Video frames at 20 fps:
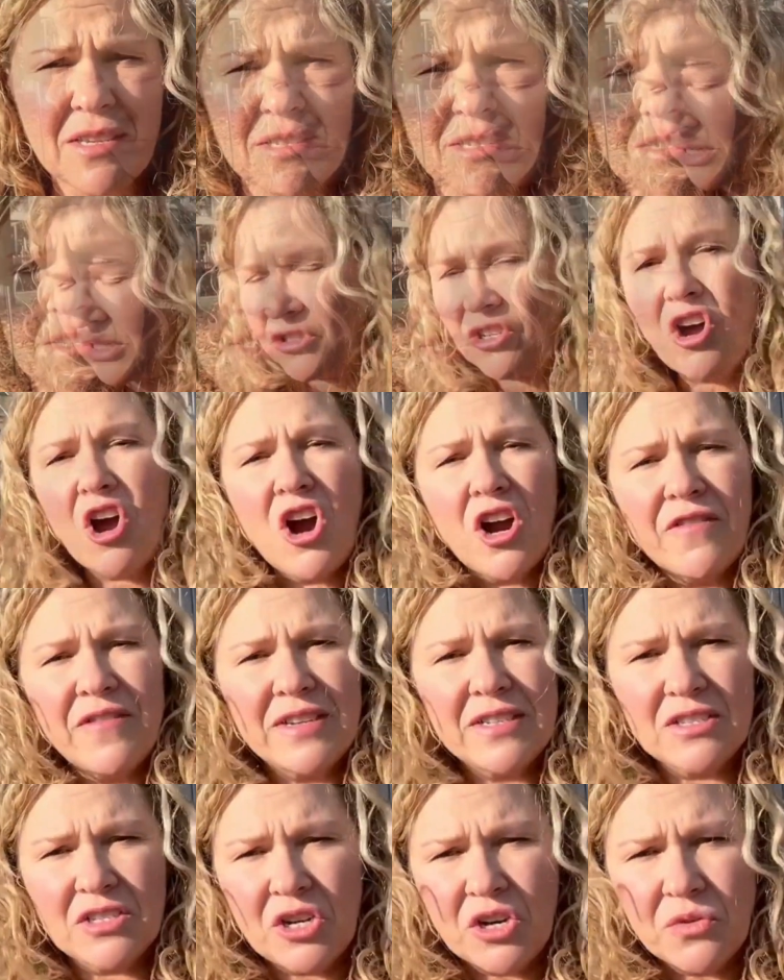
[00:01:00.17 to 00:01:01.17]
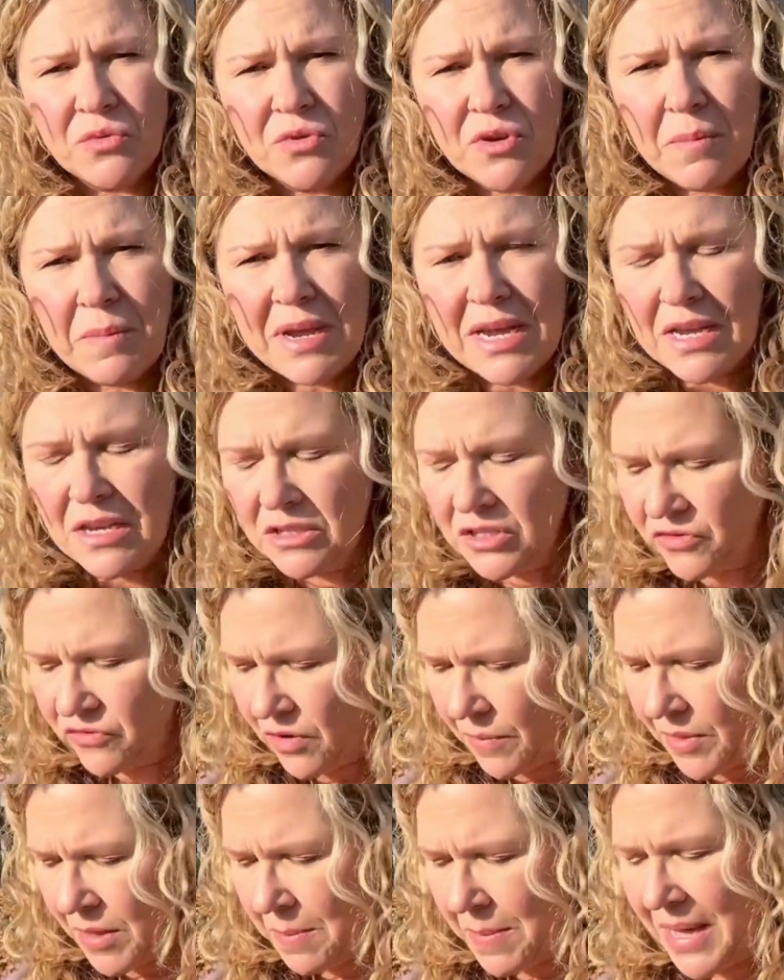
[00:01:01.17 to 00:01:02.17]
We need to harvest our rutabagas
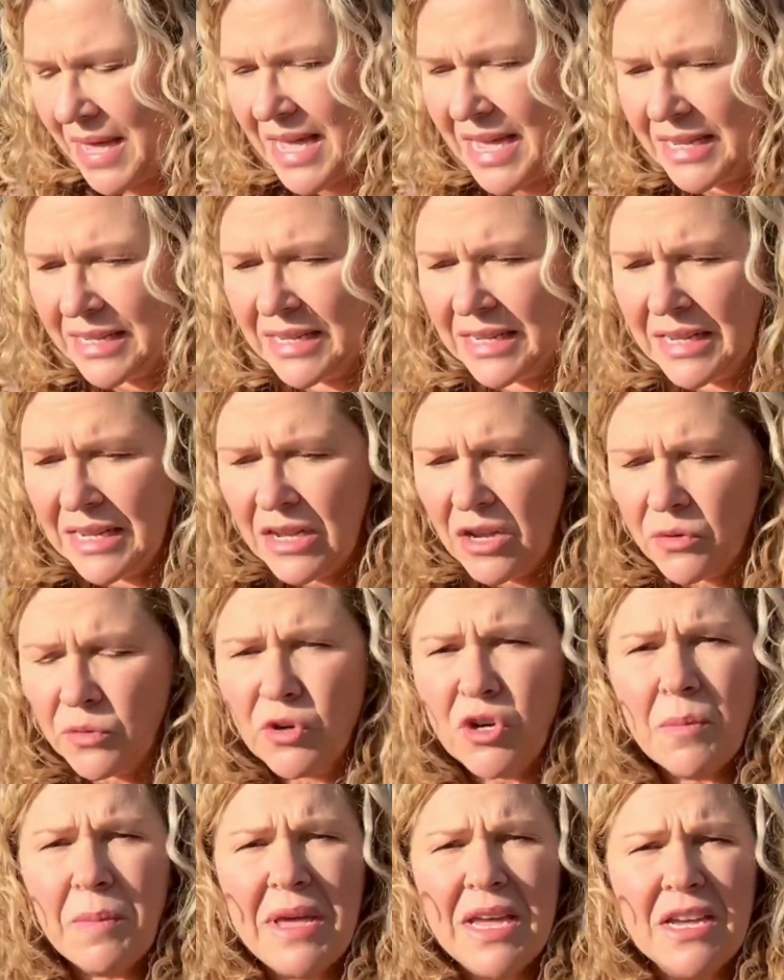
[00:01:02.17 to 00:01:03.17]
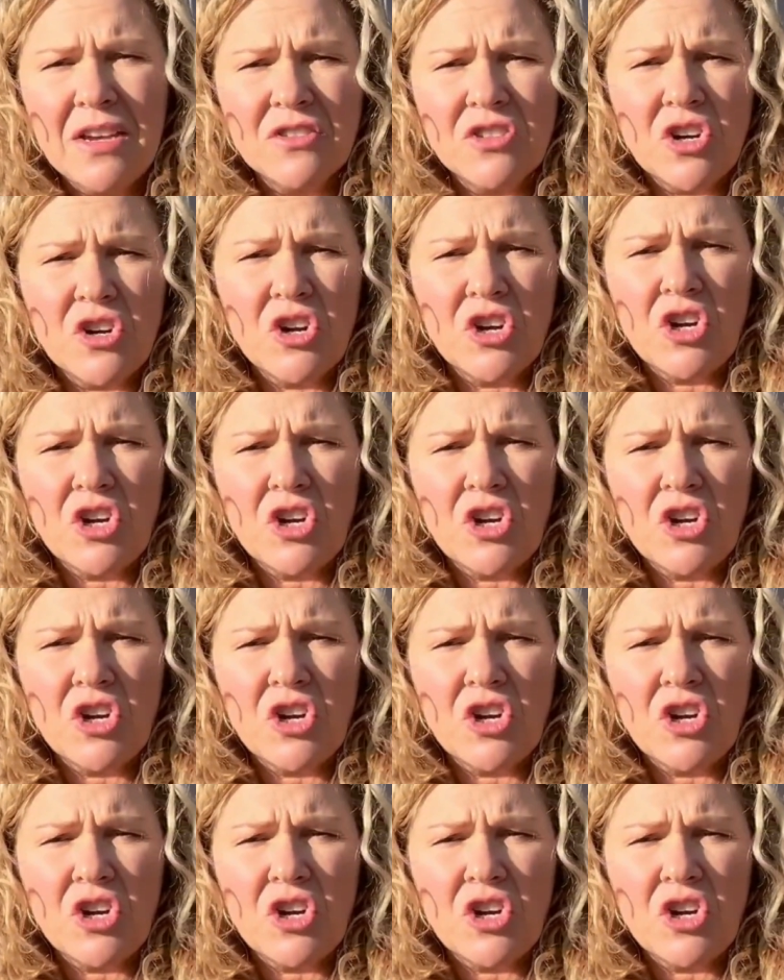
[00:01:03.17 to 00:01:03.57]
from the bed. Rutabagas are a